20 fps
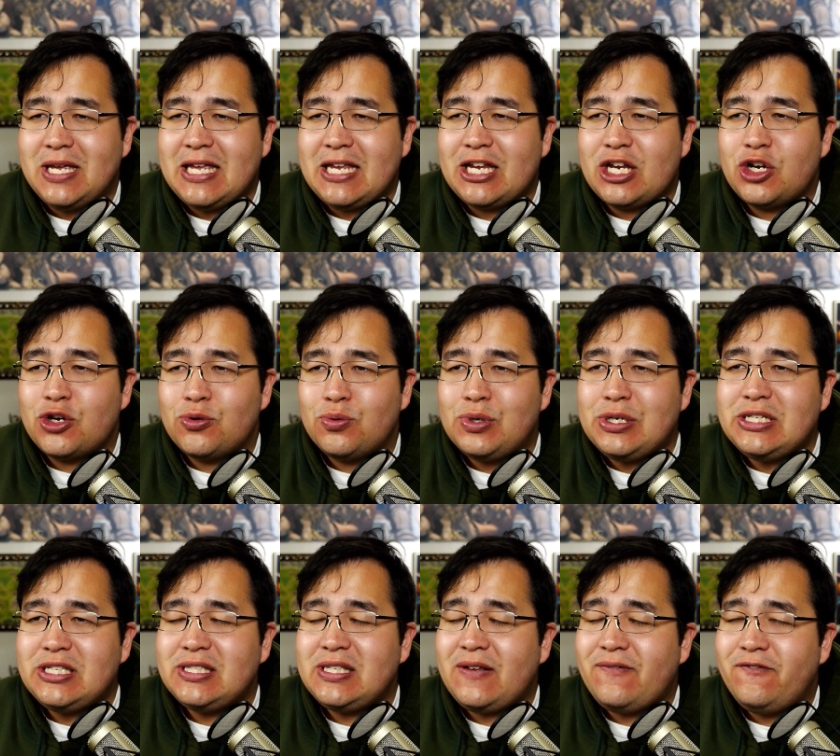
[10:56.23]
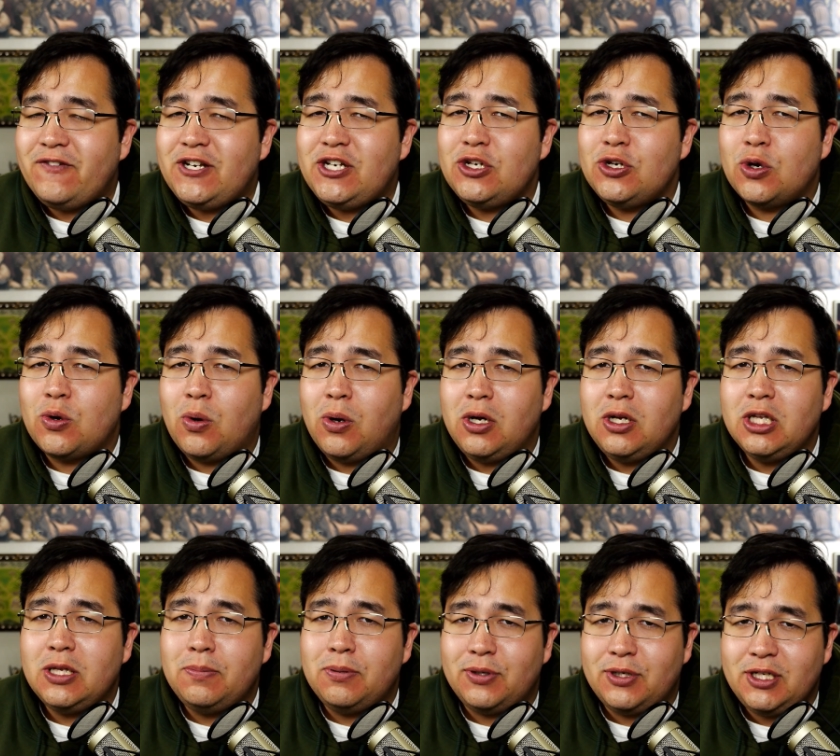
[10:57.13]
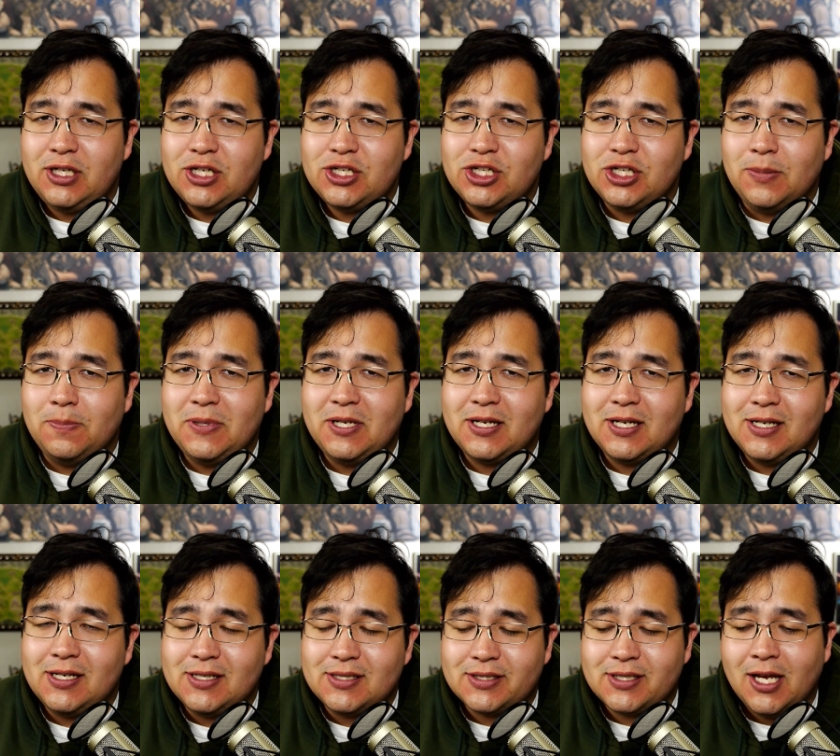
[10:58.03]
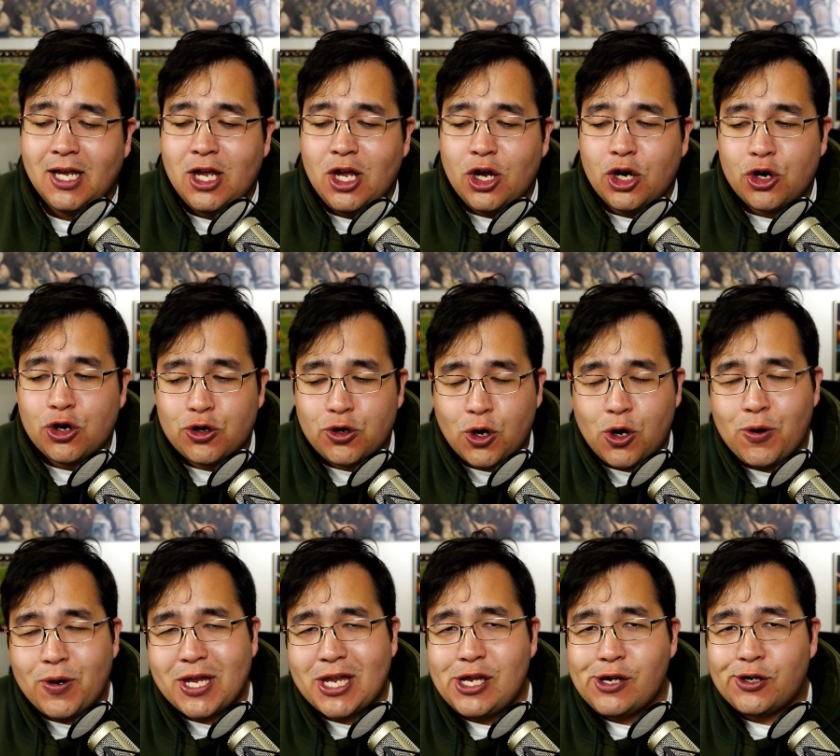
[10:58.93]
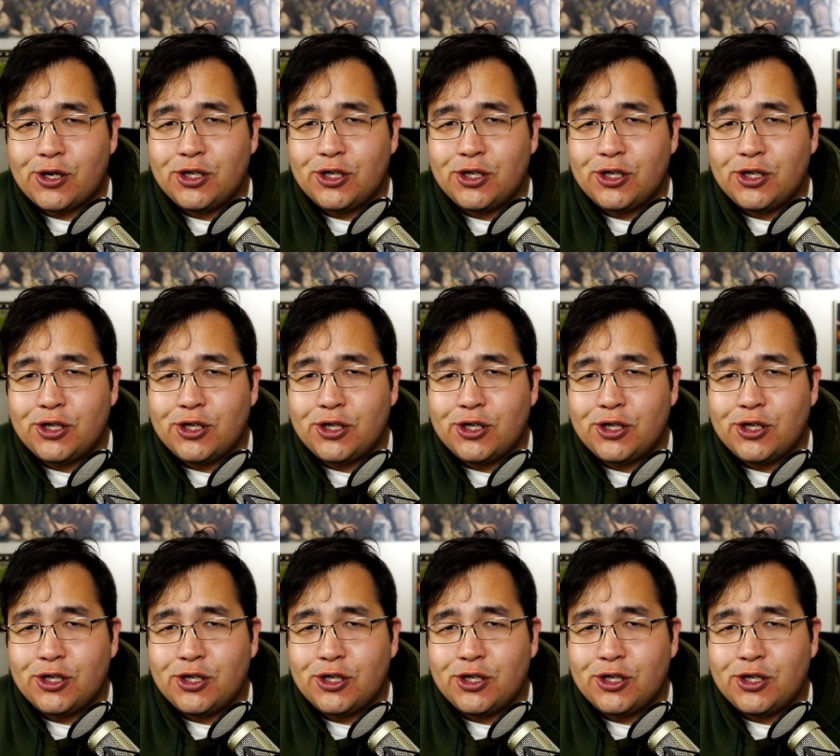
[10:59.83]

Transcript: increase the video quality production because growing here